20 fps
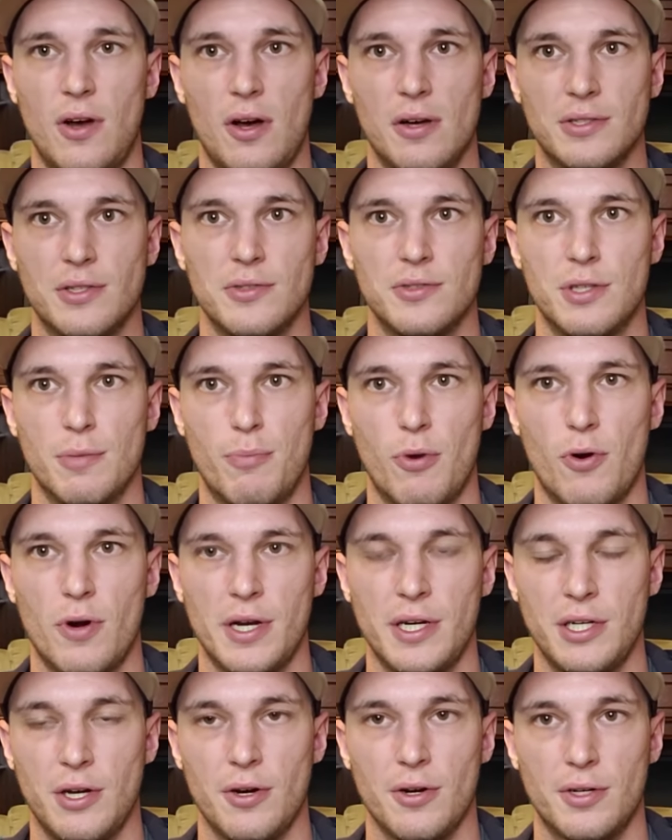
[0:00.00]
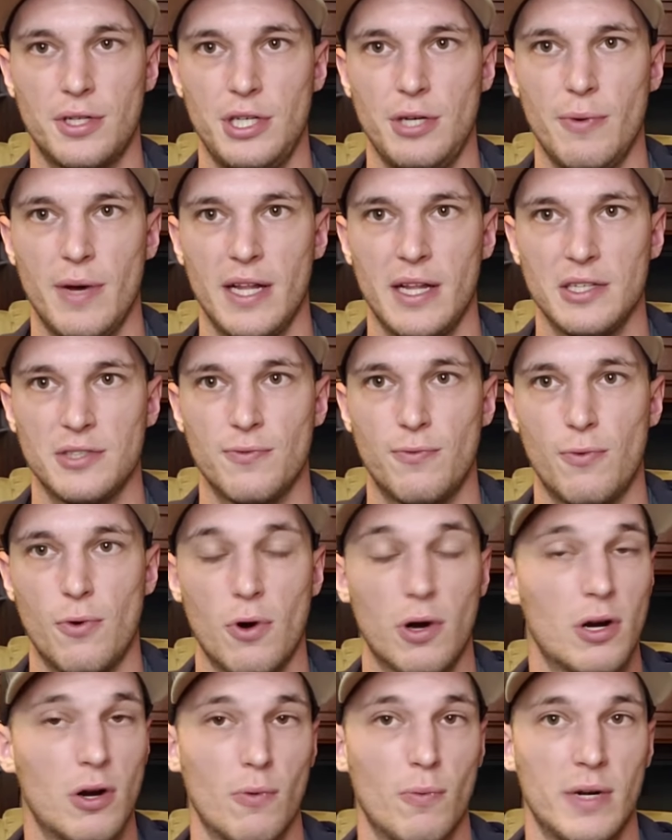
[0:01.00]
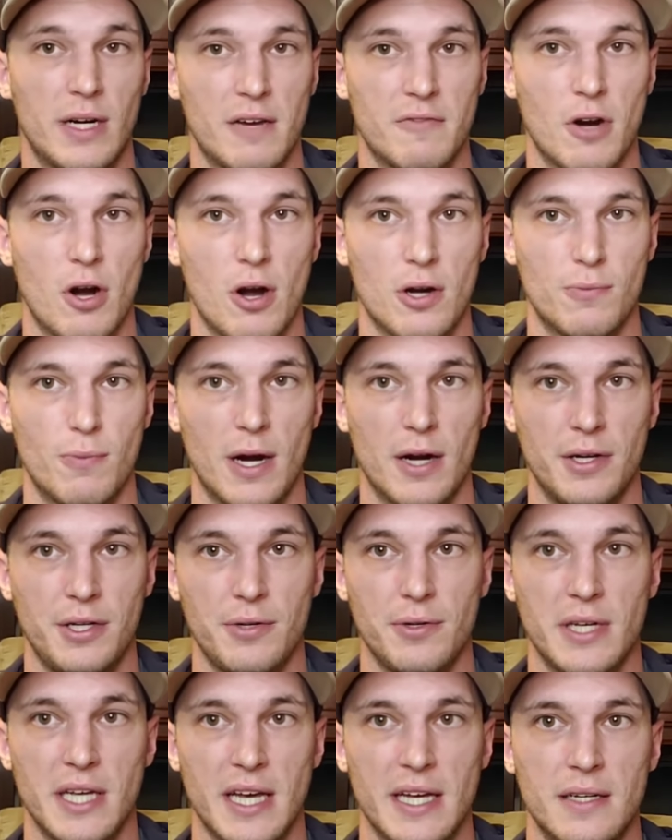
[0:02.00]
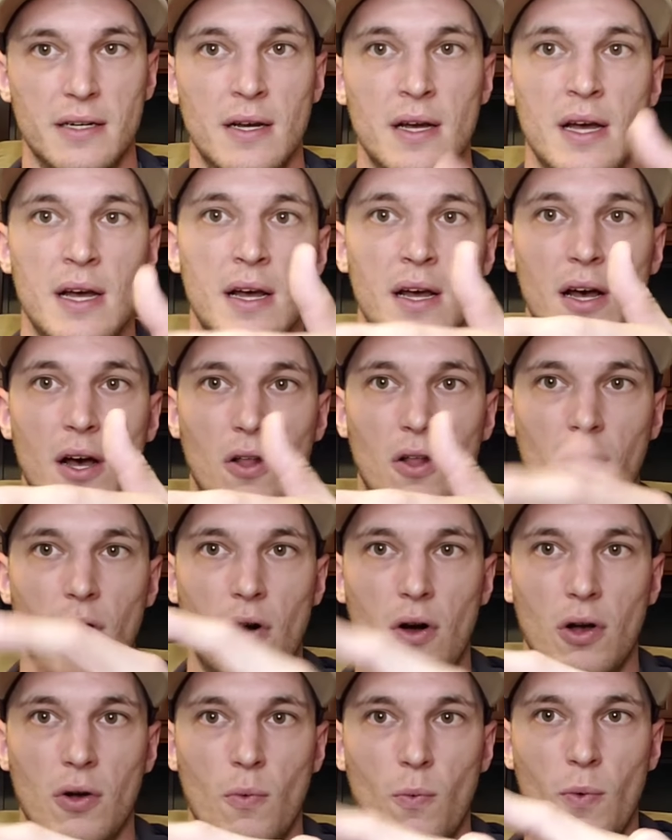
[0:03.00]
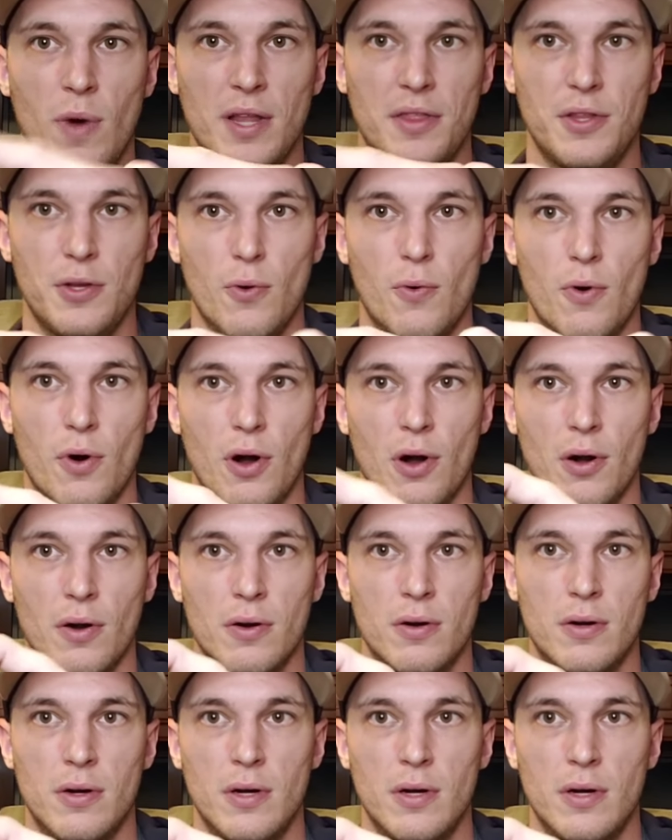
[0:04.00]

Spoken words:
also supporting your QLS fork or whatever hardware you get, along with your